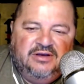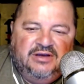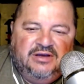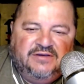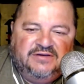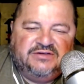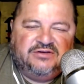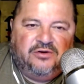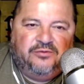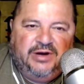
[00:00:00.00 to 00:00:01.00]
And this is all
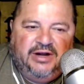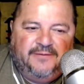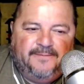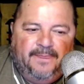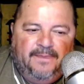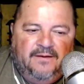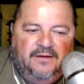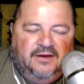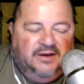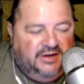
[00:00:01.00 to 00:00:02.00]
in writing.
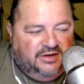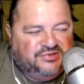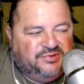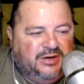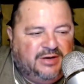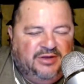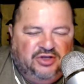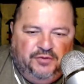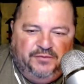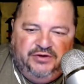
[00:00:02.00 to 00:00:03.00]
And I also recommend that you
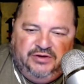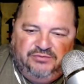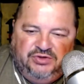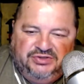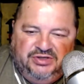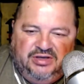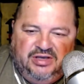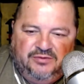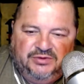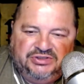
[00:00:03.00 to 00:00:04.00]
put on music,
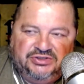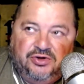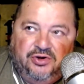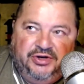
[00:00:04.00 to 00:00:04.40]
which is called,